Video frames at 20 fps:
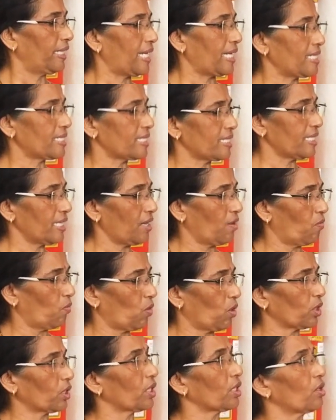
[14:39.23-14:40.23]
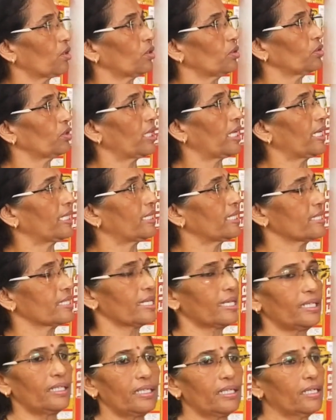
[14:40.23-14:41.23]
density of water onto the other
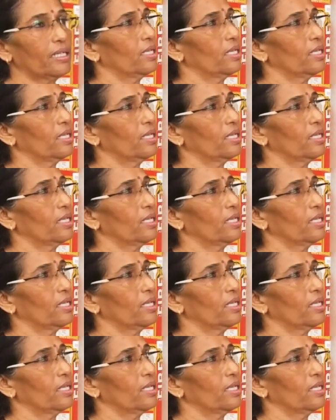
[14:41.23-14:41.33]
side.